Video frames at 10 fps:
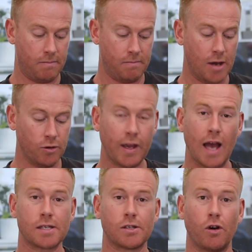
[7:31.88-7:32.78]
manual
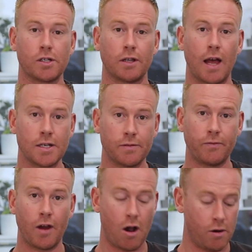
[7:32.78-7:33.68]
gas isolation
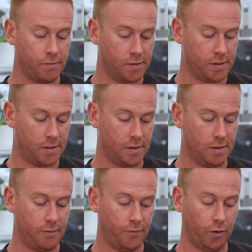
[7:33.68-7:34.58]
valves,
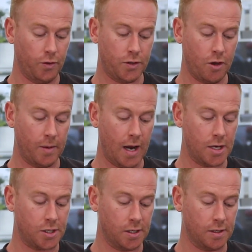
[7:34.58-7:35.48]
flue
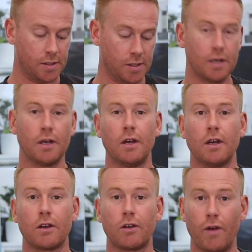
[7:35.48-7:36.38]
terminations,
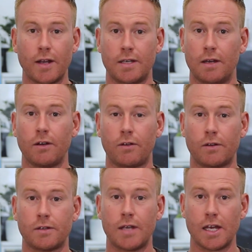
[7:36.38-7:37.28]
correct
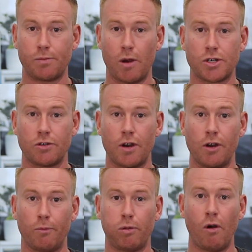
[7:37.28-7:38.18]
test pressure at
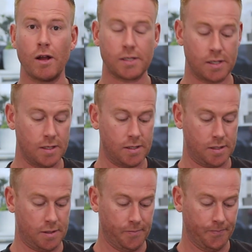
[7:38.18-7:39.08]
your
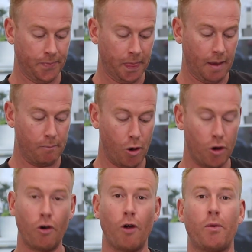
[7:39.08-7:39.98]
appliances,
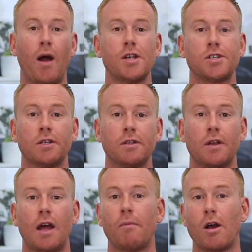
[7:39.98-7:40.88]
burner operation,
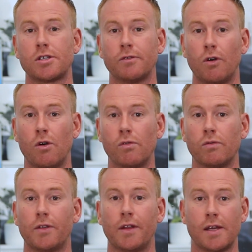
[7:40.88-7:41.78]
and most of
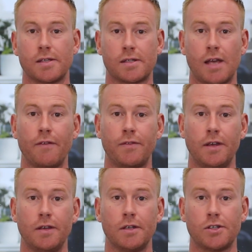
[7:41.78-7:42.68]
all, that there's a
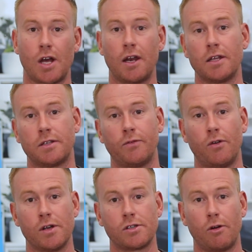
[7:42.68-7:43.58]
safety shutout
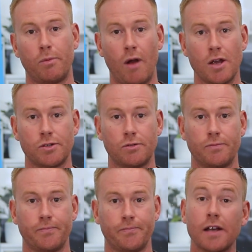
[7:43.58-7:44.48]
device operational.
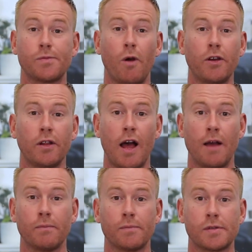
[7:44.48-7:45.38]
Our smoke
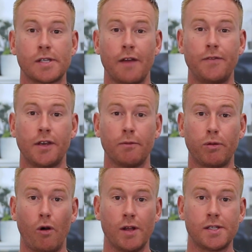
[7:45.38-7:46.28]
alarm safety
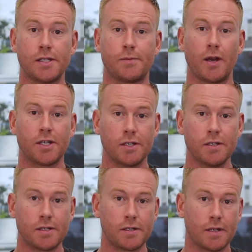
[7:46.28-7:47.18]
compliance
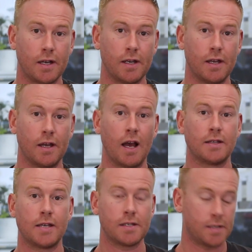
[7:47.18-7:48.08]
inspections are
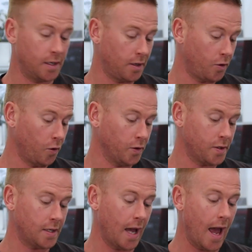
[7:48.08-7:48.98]
tested in
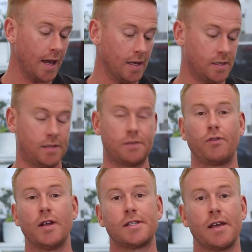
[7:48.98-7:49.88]
accordance to AS
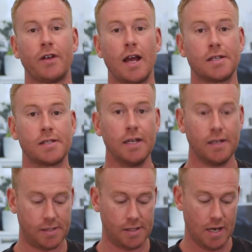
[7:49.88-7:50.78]

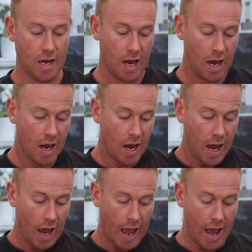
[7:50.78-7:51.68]
3786,
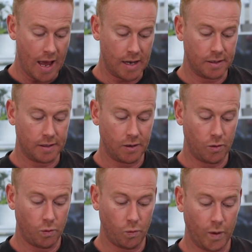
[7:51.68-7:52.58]
and
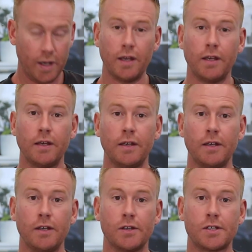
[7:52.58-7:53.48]

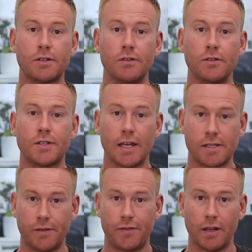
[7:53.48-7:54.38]
we
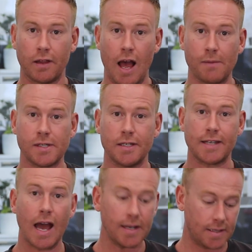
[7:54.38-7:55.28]
test if the alarm's in
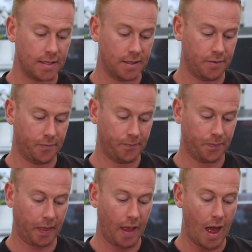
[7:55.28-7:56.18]
date.
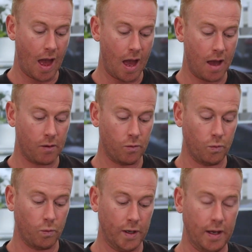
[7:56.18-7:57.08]

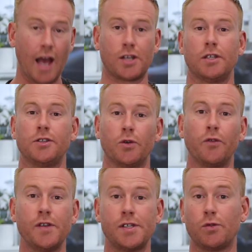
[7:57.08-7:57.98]
We actually do a
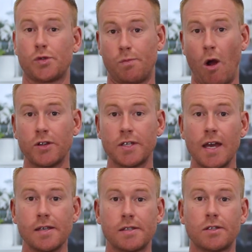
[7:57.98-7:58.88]
physical smoke
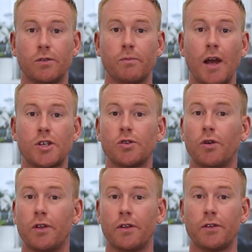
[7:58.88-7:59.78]
test to make
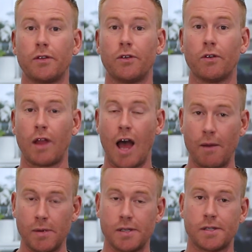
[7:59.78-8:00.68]
sure that your
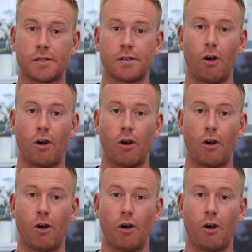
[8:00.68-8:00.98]
alarm is